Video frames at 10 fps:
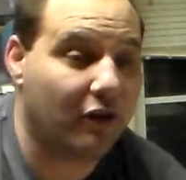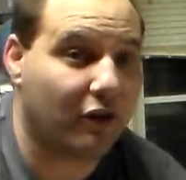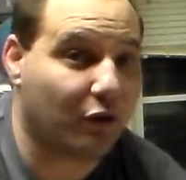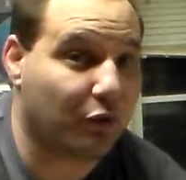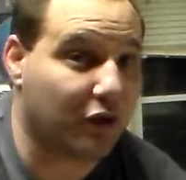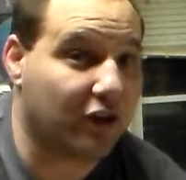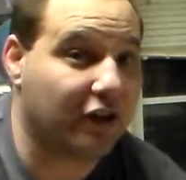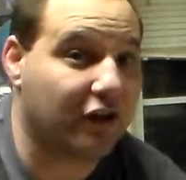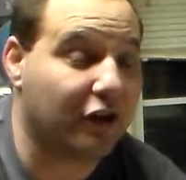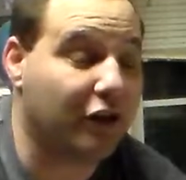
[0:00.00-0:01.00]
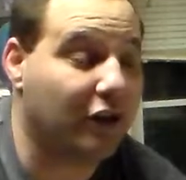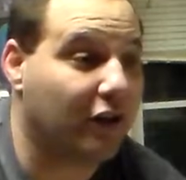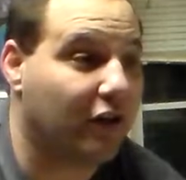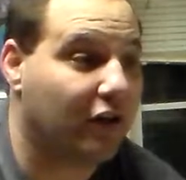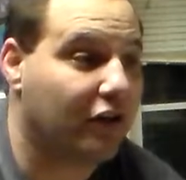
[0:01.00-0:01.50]
they're really good.
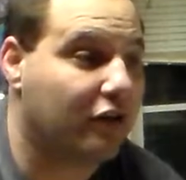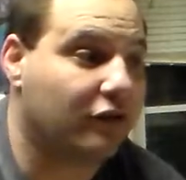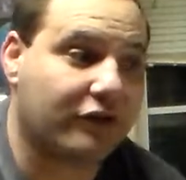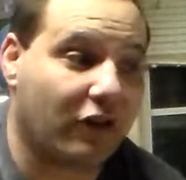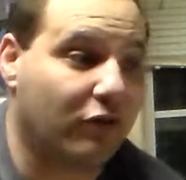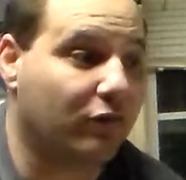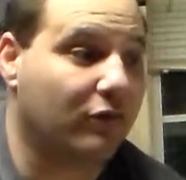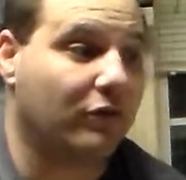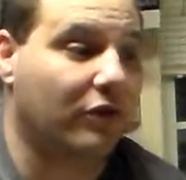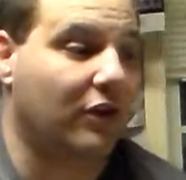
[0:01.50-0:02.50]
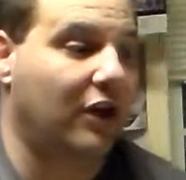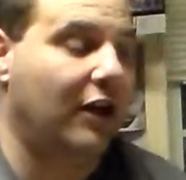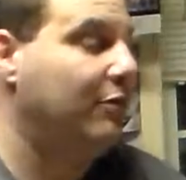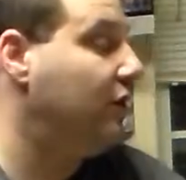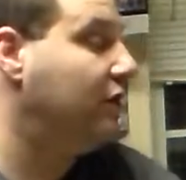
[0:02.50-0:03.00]
So,
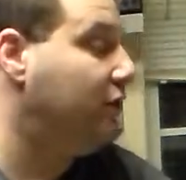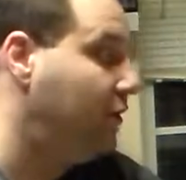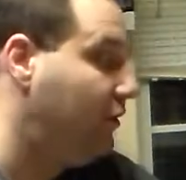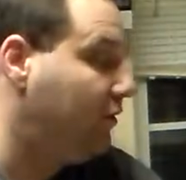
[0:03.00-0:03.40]
I mean,